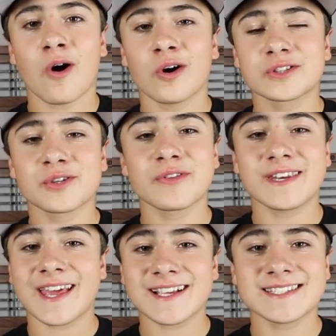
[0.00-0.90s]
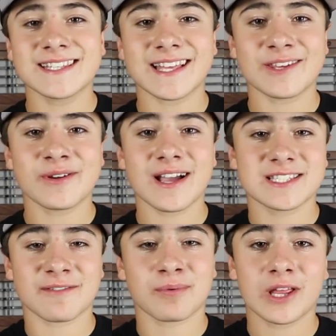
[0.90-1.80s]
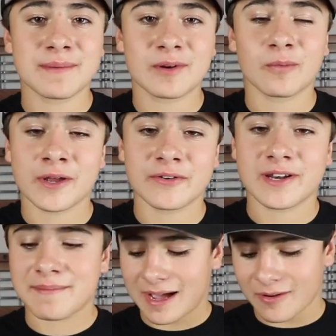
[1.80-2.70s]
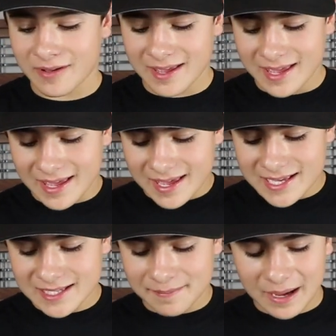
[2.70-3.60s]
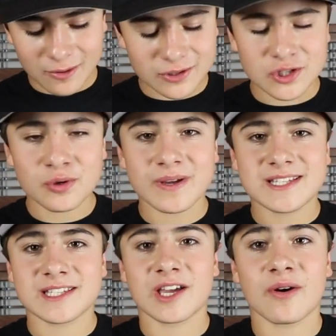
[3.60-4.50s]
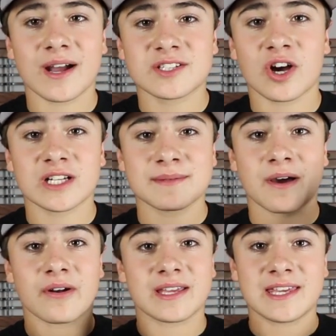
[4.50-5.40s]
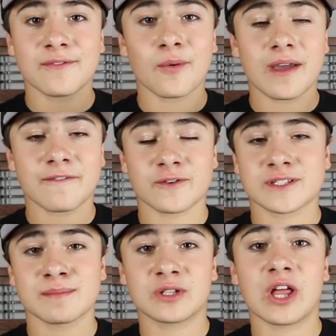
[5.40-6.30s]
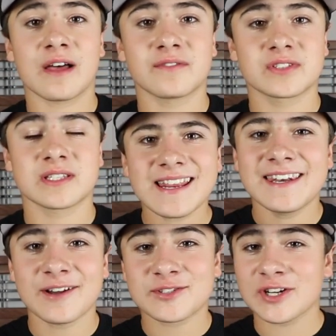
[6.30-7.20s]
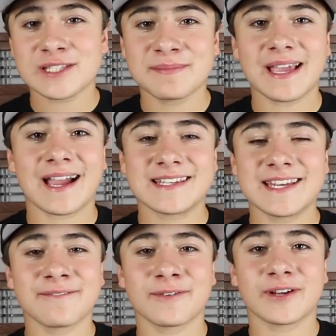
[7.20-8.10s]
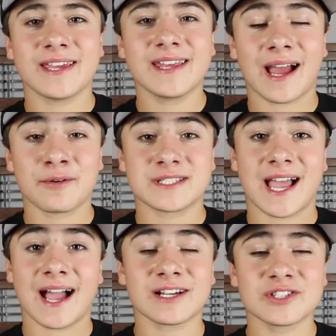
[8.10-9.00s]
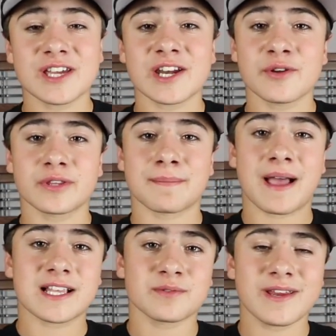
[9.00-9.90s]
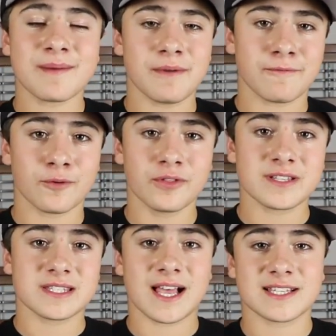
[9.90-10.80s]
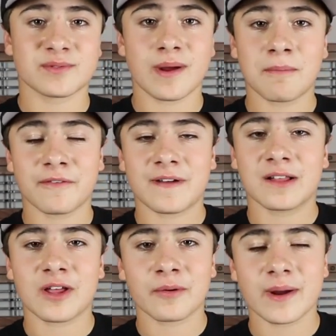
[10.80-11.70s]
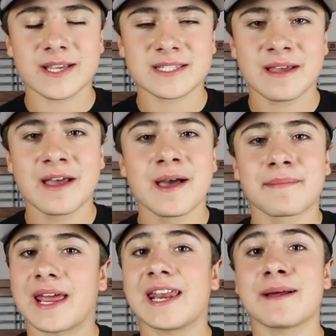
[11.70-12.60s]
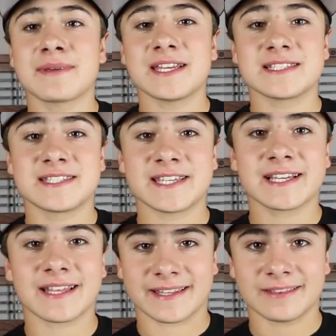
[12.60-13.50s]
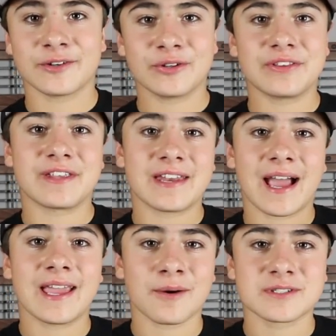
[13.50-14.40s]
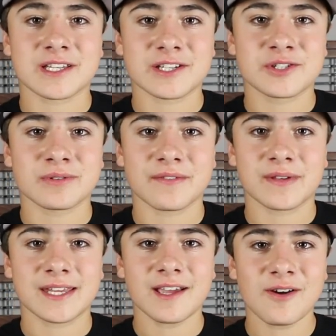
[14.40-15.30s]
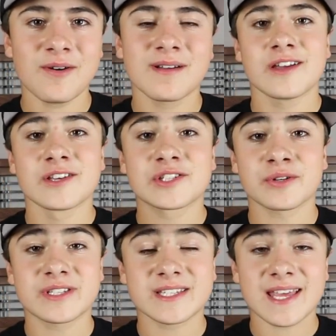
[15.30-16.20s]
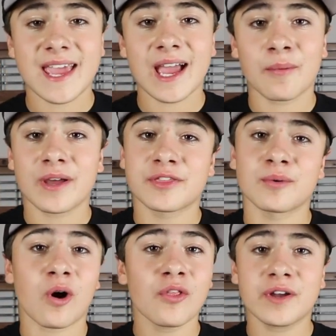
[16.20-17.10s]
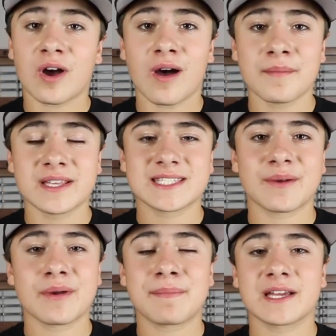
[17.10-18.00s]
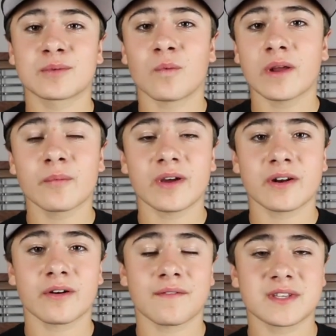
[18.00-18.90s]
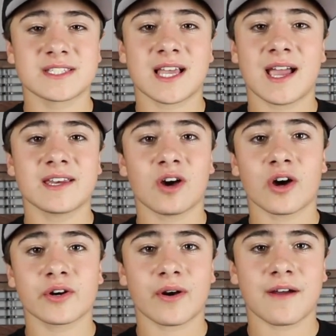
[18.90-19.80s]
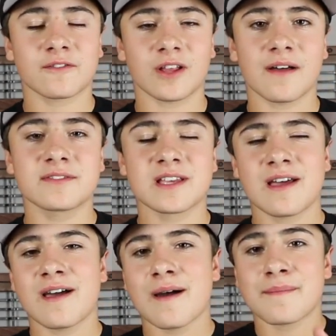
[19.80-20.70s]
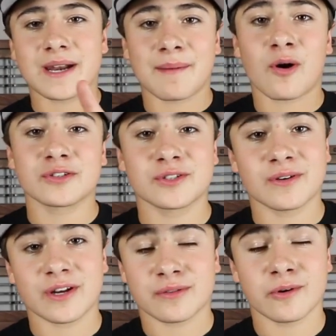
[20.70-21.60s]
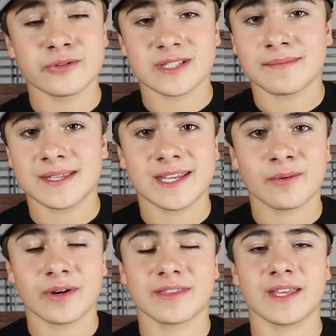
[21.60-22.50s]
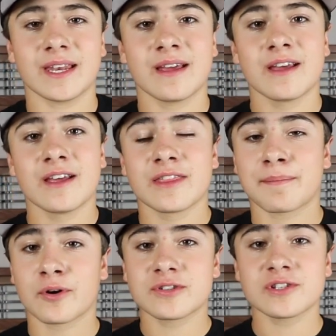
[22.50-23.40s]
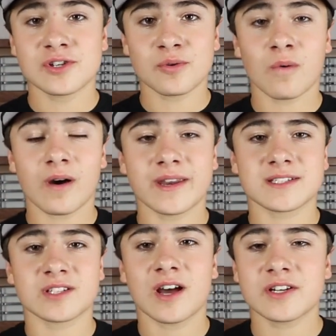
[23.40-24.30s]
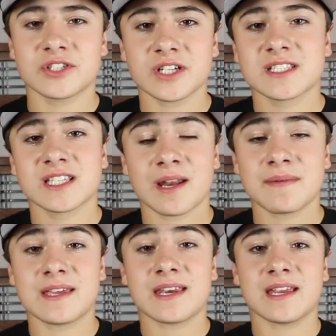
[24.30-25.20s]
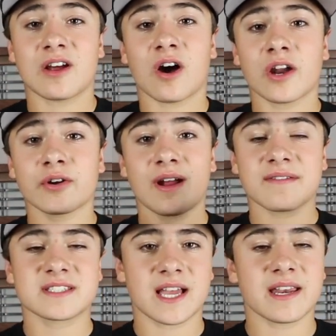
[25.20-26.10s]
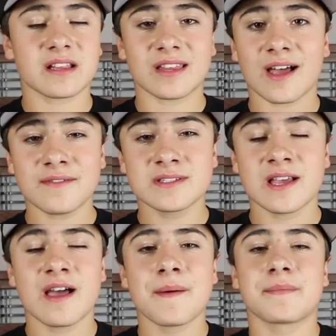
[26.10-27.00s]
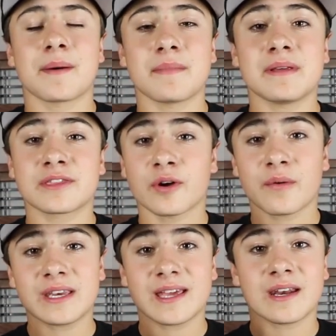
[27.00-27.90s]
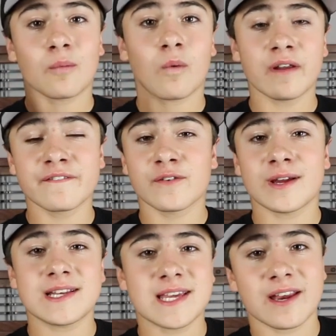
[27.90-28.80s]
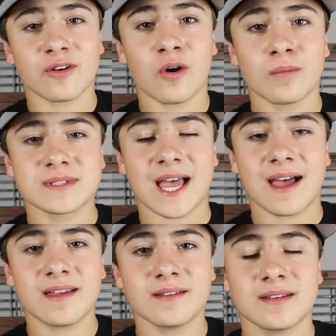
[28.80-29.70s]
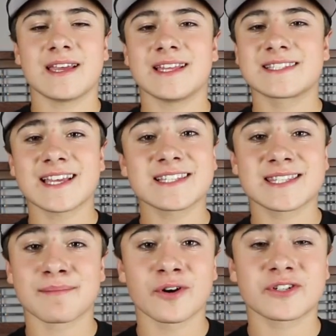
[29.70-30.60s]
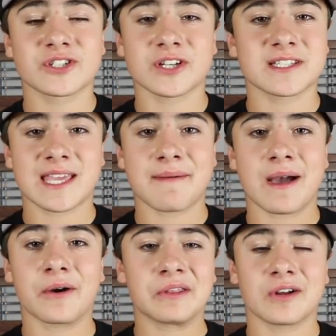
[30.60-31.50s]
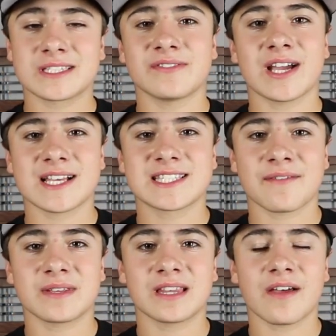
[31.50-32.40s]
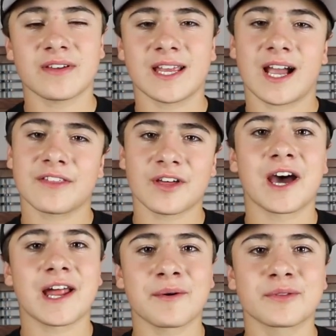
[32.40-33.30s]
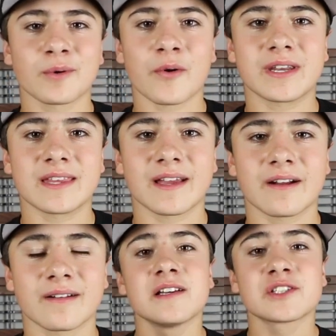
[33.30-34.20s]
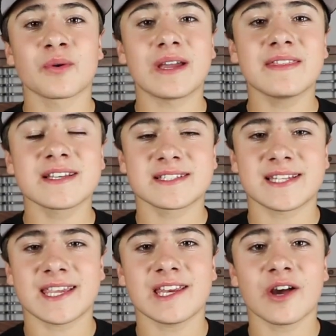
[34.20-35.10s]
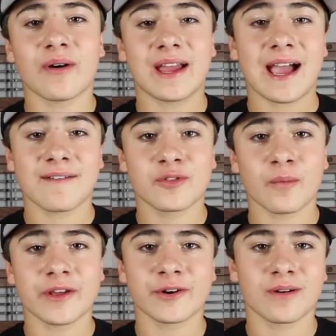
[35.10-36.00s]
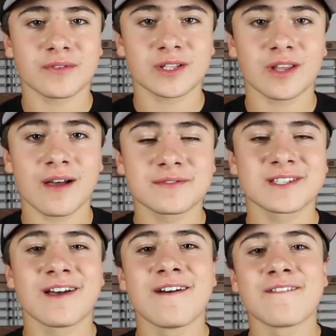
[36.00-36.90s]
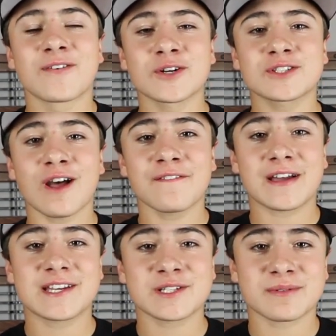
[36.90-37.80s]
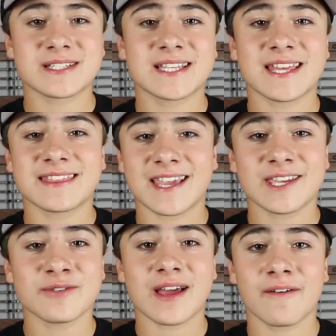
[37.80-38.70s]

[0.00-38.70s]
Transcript: Also, the next thing that you guys have probably been wondering about is about 2 weeks ago, I talked about a giveaway for some gloves. Now, trust me, I didn't forget. I was actually gonna do it the past week before this last Red Bluff Outlaw race, but I ended up getting sick like literally the night I was gonna shoot the video. So today I went through all the comments and we picked one winner of the signed autographed gloves, but I'm also gonna throw something in with it. The person who won is not just gonna be getting autographed signed gloves, but I'm gonna be throwing in one free Tanner Holmes hat. And since the merch just came out and lots of you guys have been loving it, I thought I would throw it in there. So in this sticky note, I have the winner of the gloves. First off, I just wanna say thank you to